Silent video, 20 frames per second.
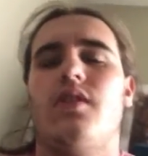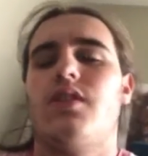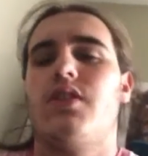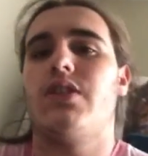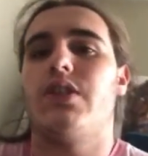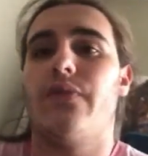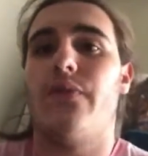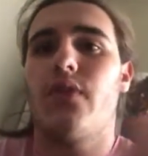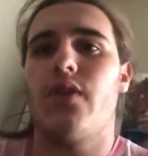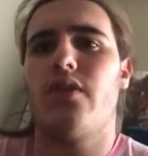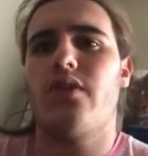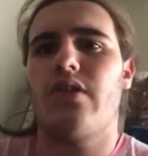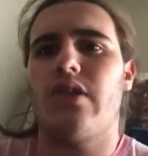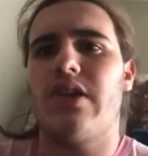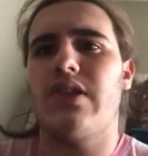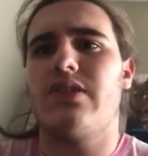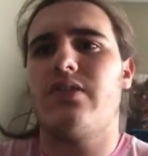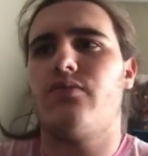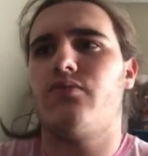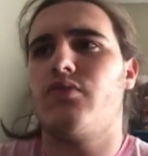Sophia
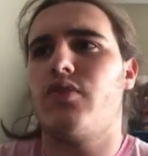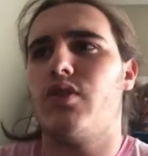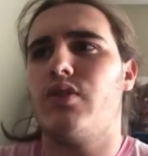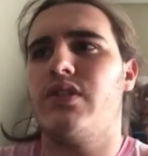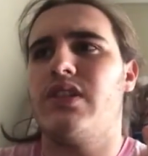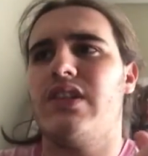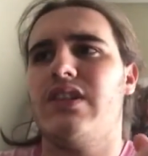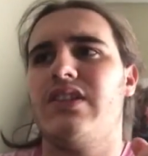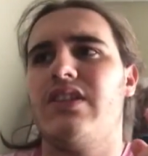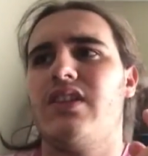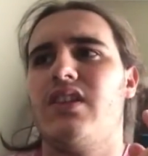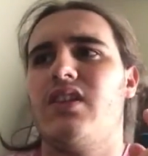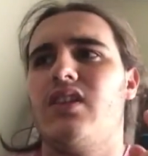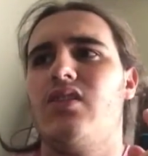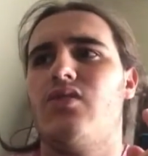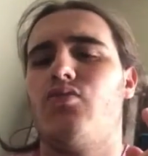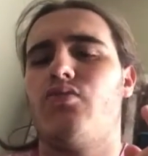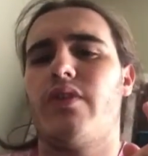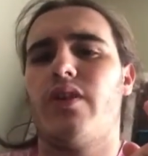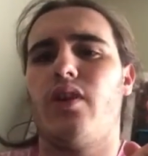Grace and Rosie's
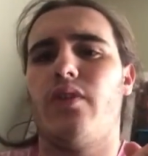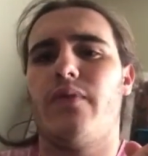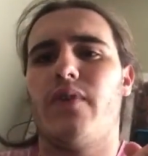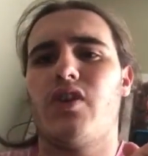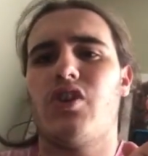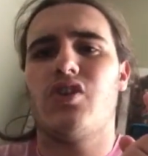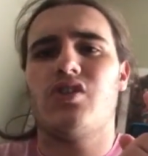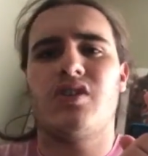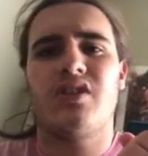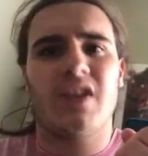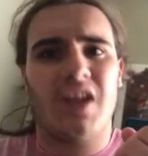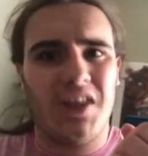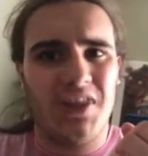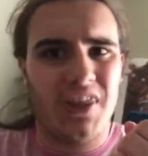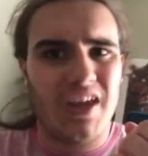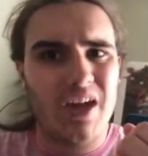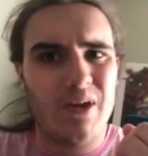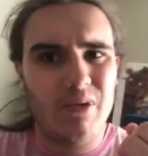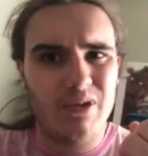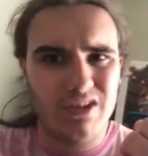Royal Adventures. Th
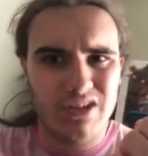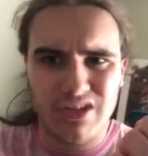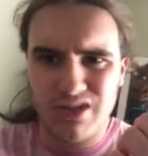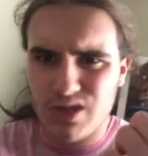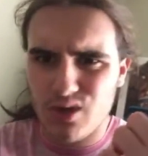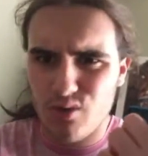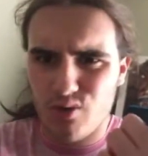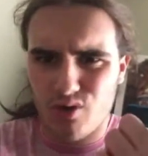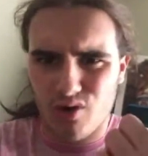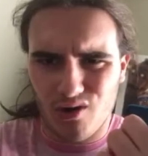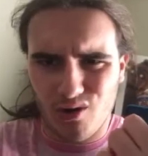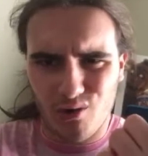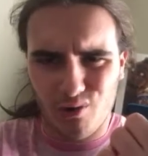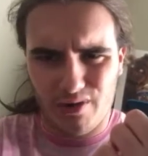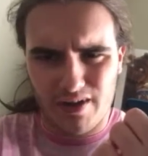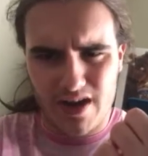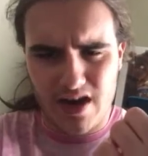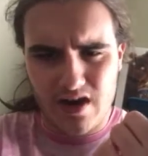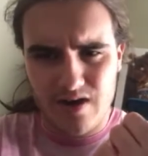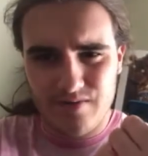that one's too
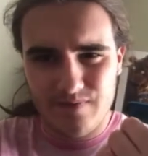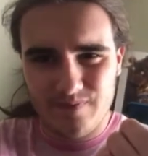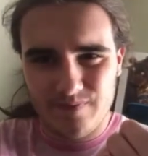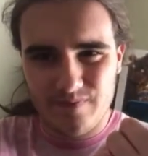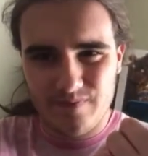girly.